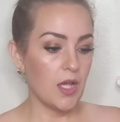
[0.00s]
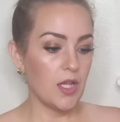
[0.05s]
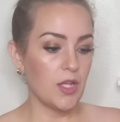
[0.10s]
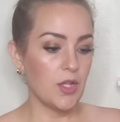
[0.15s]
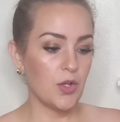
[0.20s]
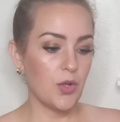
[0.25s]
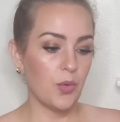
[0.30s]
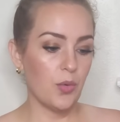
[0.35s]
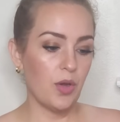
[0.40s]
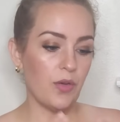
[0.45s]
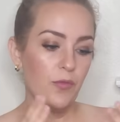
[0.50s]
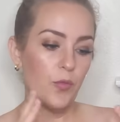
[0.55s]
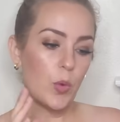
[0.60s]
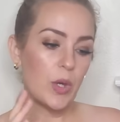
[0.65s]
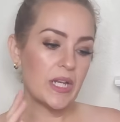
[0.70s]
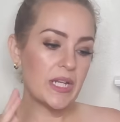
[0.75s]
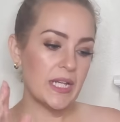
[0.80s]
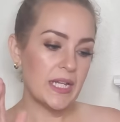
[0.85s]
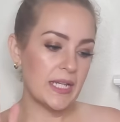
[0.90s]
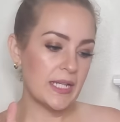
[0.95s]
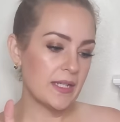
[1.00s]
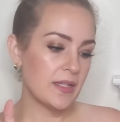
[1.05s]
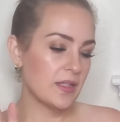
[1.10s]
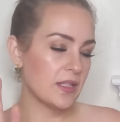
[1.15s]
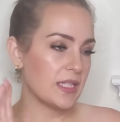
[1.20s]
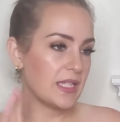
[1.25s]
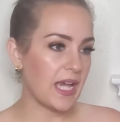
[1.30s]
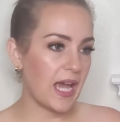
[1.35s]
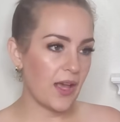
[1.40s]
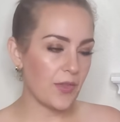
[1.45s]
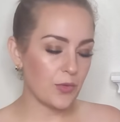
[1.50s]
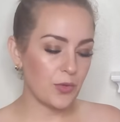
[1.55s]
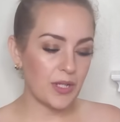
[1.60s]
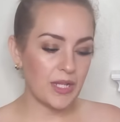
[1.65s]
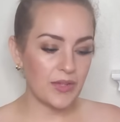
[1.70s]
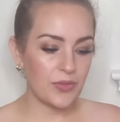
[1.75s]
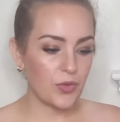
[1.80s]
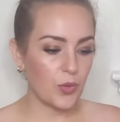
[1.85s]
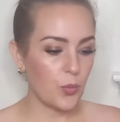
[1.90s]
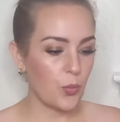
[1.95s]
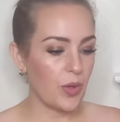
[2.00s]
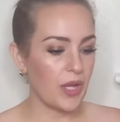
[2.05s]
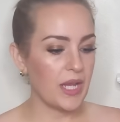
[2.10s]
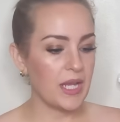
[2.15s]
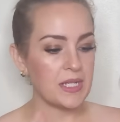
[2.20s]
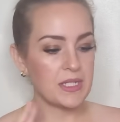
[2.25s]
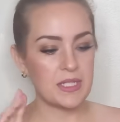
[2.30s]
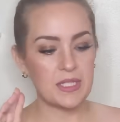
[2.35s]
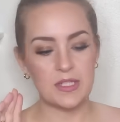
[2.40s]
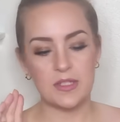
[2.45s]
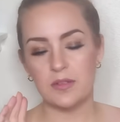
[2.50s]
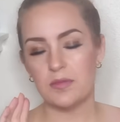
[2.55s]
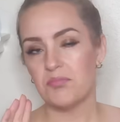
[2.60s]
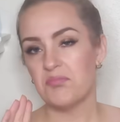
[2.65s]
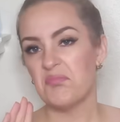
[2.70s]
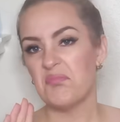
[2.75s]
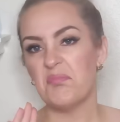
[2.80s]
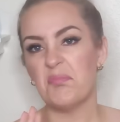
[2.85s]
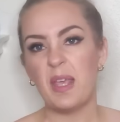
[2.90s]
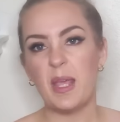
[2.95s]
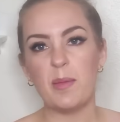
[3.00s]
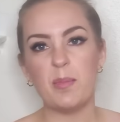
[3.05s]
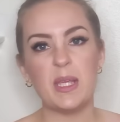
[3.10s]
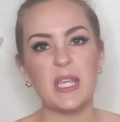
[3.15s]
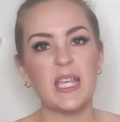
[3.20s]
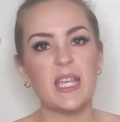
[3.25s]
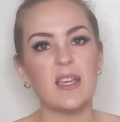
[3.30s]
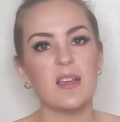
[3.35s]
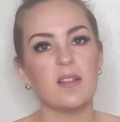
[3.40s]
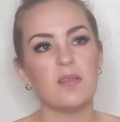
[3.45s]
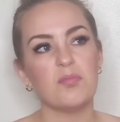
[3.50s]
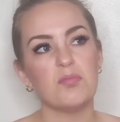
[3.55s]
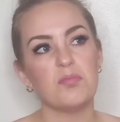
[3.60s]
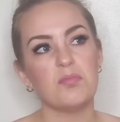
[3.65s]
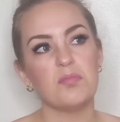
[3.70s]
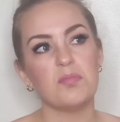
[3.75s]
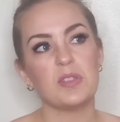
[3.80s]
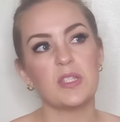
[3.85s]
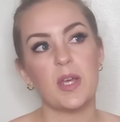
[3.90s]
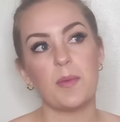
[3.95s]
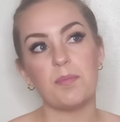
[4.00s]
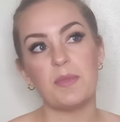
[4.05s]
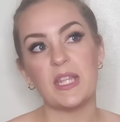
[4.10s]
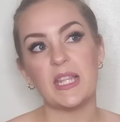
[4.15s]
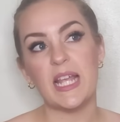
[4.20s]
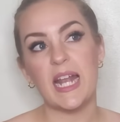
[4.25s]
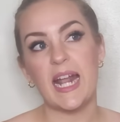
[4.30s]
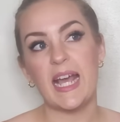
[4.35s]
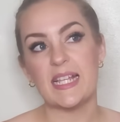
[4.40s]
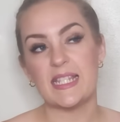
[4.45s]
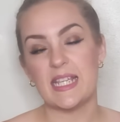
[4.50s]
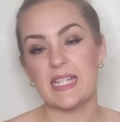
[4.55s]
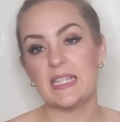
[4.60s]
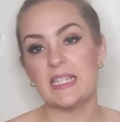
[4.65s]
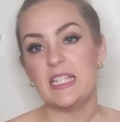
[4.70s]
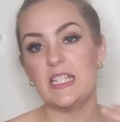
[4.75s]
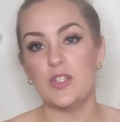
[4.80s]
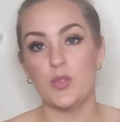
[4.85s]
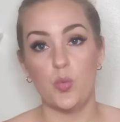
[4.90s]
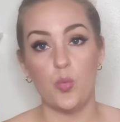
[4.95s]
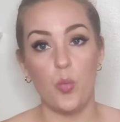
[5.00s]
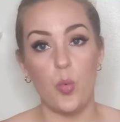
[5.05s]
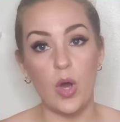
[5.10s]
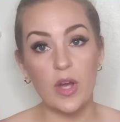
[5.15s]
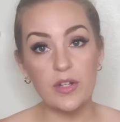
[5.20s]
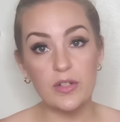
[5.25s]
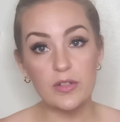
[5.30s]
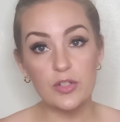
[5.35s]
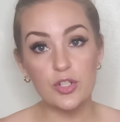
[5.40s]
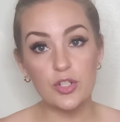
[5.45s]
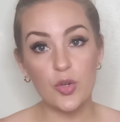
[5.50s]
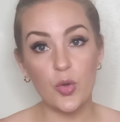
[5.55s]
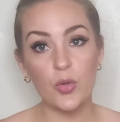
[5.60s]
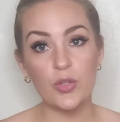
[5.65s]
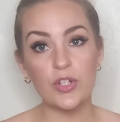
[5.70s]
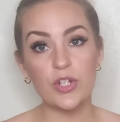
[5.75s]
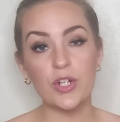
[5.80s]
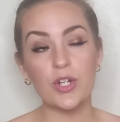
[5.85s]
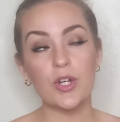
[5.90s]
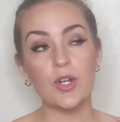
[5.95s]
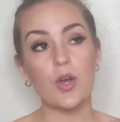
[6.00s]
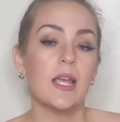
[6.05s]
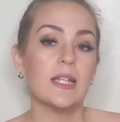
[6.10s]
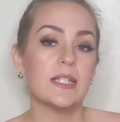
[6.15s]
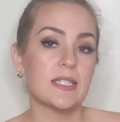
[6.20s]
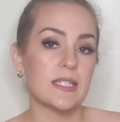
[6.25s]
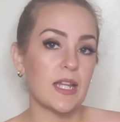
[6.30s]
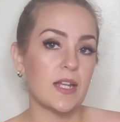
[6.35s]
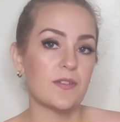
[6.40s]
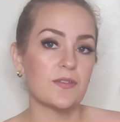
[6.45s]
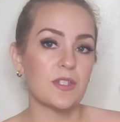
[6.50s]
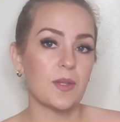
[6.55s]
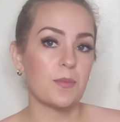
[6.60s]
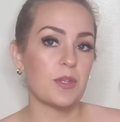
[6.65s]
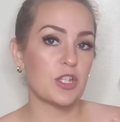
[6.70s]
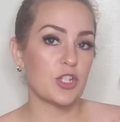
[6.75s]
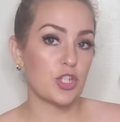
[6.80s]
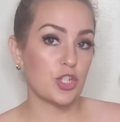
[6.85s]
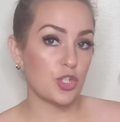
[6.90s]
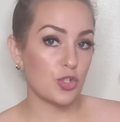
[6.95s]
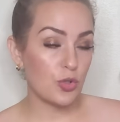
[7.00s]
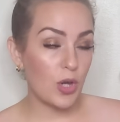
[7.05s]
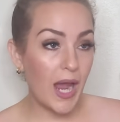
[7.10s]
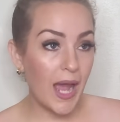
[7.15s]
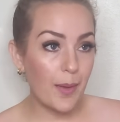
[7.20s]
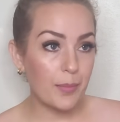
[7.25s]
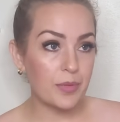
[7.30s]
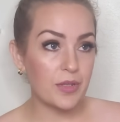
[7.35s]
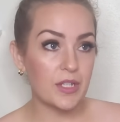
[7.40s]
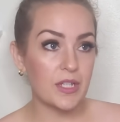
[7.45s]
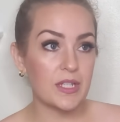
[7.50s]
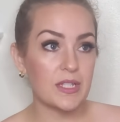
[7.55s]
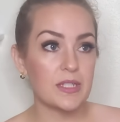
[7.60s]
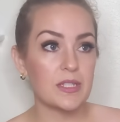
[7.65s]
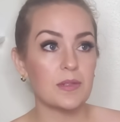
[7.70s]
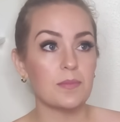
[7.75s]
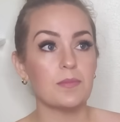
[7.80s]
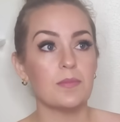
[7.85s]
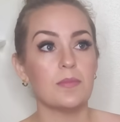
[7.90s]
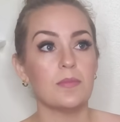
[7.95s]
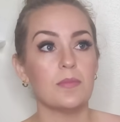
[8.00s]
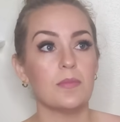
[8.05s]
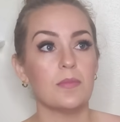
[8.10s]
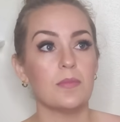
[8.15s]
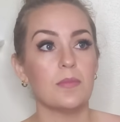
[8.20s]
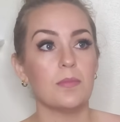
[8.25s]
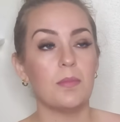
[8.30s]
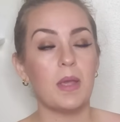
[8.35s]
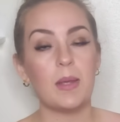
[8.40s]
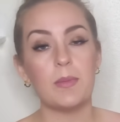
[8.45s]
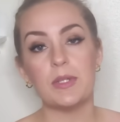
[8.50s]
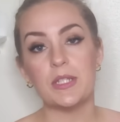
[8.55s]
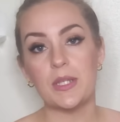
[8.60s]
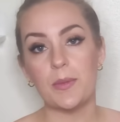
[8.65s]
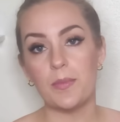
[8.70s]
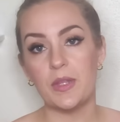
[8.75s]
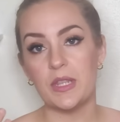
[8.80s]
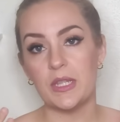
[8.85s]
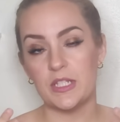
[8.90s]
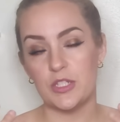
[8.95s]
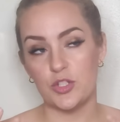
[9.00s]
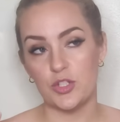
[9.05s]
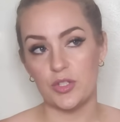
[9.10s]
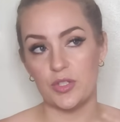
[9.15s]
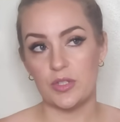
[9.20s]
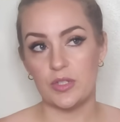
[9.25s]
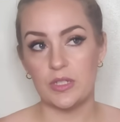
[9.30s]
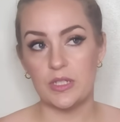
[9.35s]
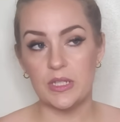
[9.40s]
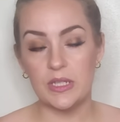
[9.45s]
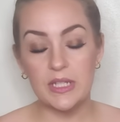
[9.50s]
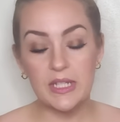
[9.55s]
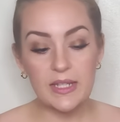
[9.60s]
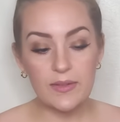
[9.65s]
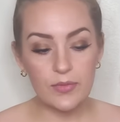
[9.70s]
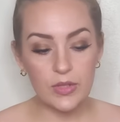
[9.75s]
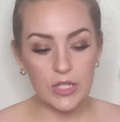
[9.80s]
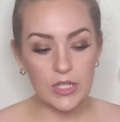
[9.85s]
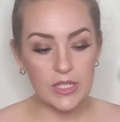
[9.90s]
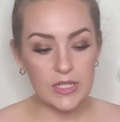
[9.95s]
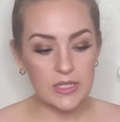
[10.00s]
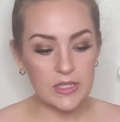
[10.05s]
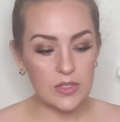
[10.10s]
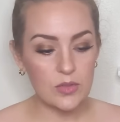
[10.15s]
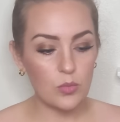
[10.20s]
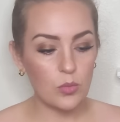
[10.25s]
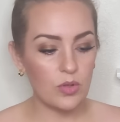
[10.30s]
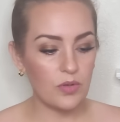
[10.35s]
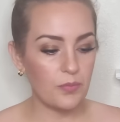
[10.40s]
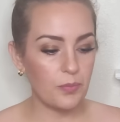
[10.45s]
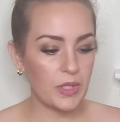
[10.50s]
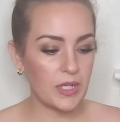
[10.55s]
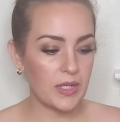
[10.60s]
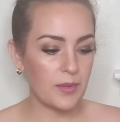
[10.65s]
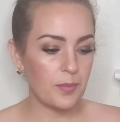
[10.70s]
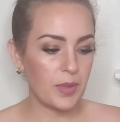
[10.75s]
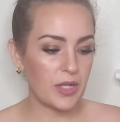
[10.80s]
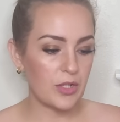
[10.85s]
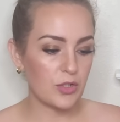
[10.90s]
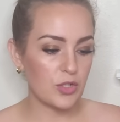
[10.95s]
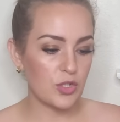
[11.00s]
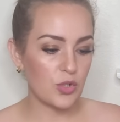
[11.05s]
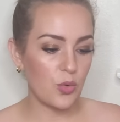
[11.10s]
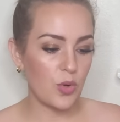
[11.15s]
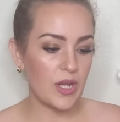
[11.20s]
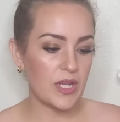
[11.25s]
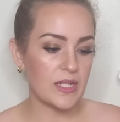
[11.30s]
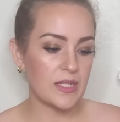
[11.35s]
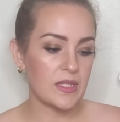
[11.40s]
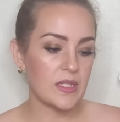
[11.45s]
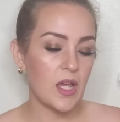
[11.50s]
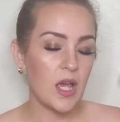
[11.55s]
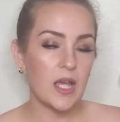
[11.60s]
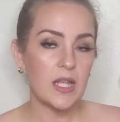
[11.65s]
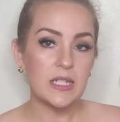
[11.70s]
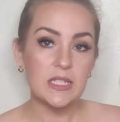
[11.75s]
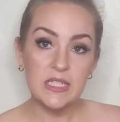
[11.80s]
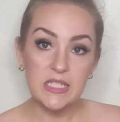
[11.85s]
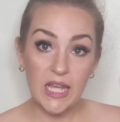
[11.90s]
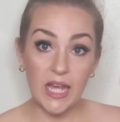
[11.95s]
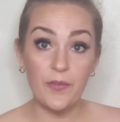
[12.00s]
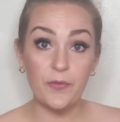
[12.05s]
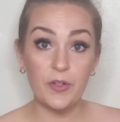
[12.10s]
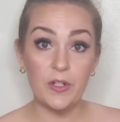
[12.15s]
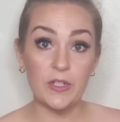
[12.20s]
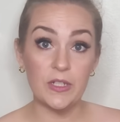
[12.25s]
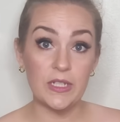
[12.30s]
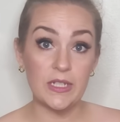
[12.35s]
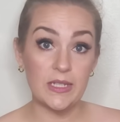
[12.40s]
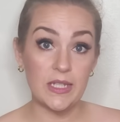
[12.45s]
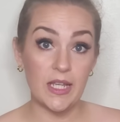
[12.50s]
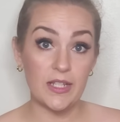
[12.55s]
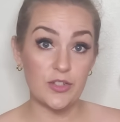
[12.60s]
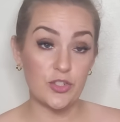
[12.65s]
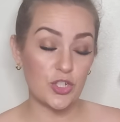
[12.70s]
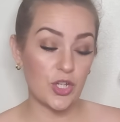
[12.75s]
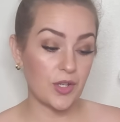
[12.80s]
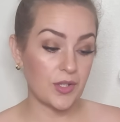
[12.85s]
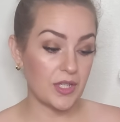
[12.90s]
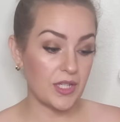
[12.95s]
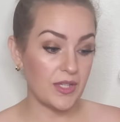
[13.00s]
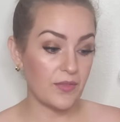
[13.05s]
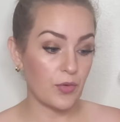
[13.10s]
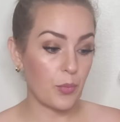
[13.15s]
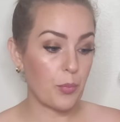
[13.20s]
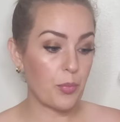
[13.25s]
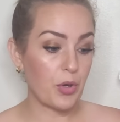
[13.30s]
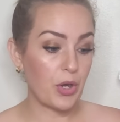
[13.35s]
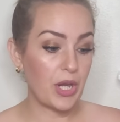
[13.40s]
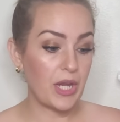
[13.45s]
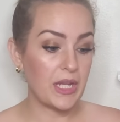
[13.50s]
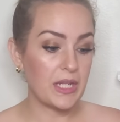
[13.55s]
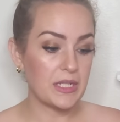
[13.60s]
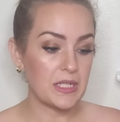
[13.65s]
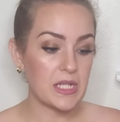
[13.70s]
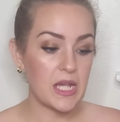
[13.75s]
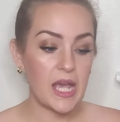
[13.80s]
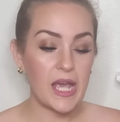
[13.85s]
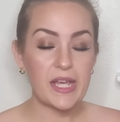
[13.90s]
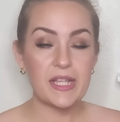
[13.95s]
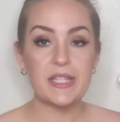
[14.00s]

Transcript: You know, avoiding gathering at the waist, maybe something that has at least one shoulder instead of something strapless, Maybe something that's just sleeveless would have been a better choice. Definitely less chunky of a print.